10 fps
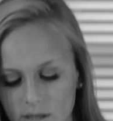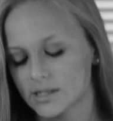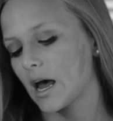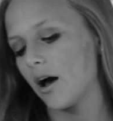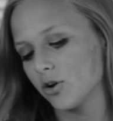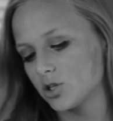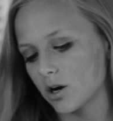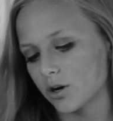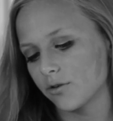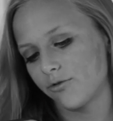Skyler
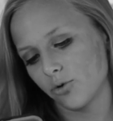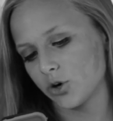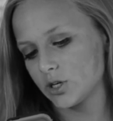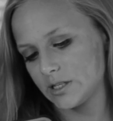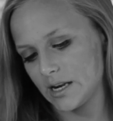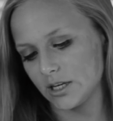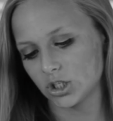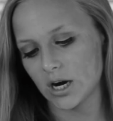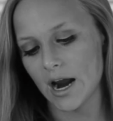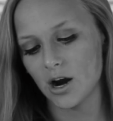Tucker 4 said, is
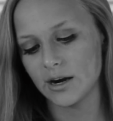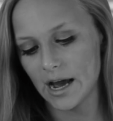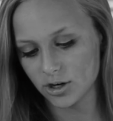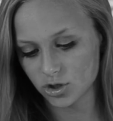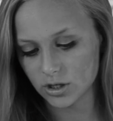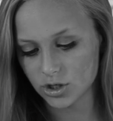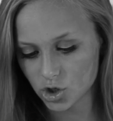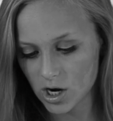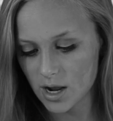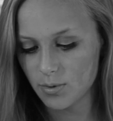your hair naturally
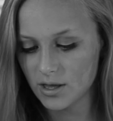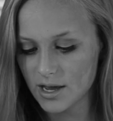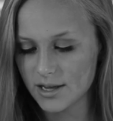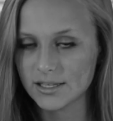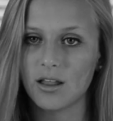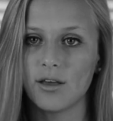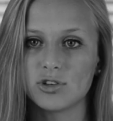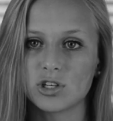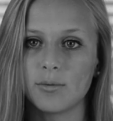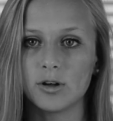straight? P.S. I love you
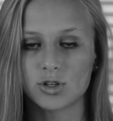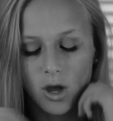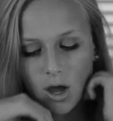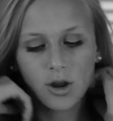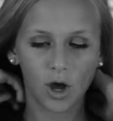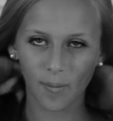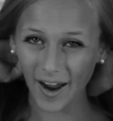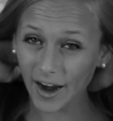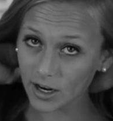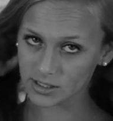so much. No, my
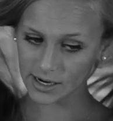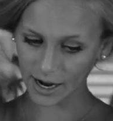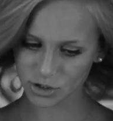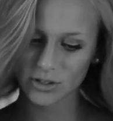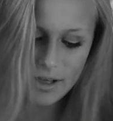hair is naturally